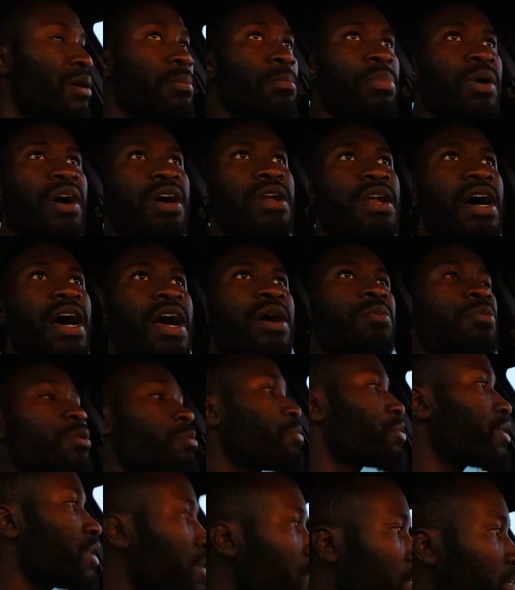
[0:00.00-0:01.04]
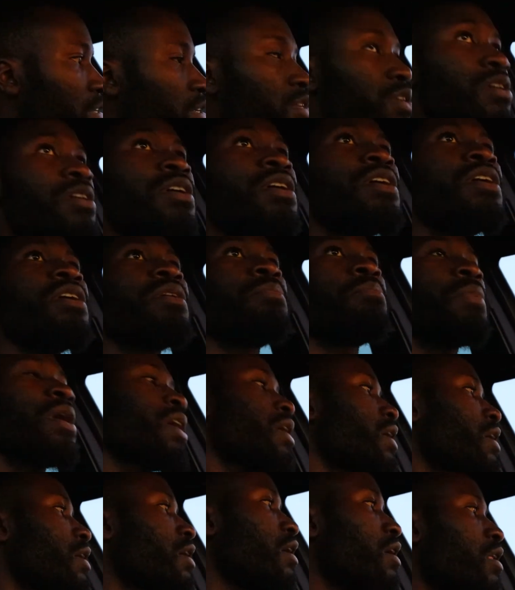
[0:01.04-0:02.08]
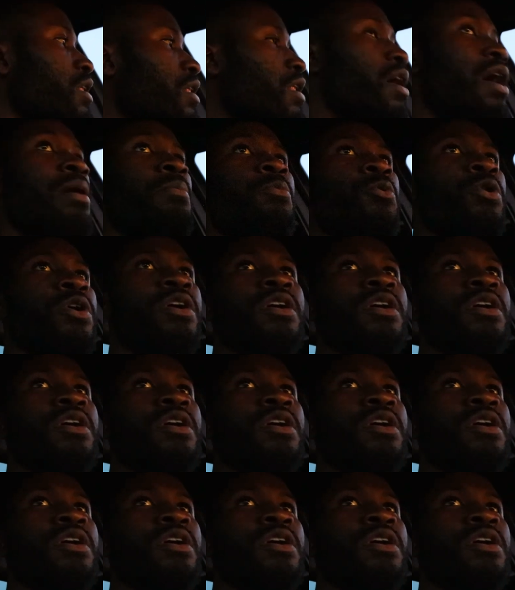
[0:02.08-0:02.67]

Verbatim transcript: but I will be making a lot more